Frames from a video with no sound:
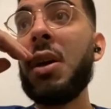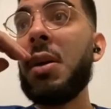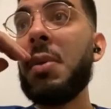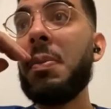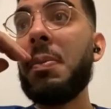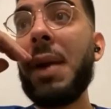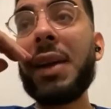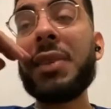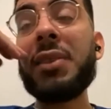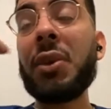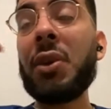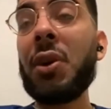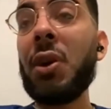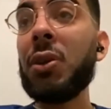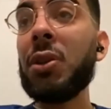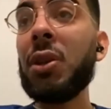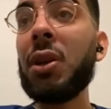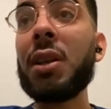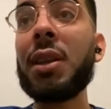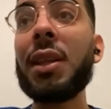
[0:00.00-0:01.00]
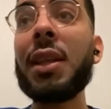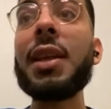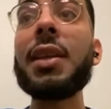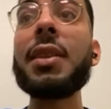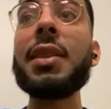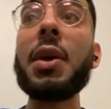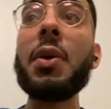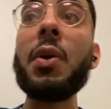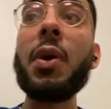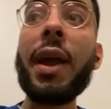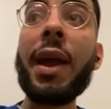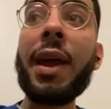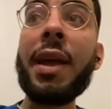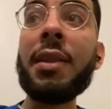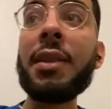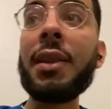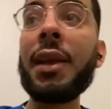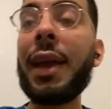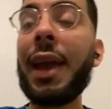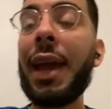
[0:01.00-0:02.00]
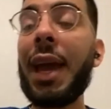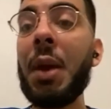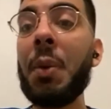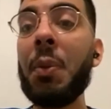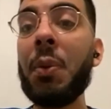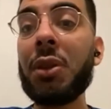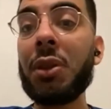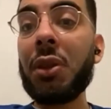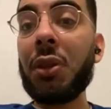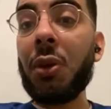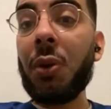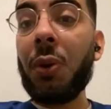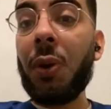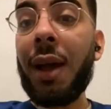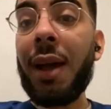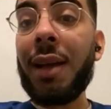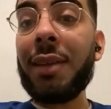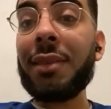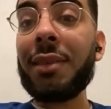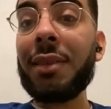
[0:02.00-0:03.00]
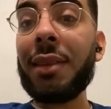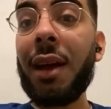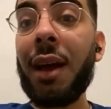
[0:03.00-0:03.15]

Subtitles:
Mexico looked like they were in the game with the U.S.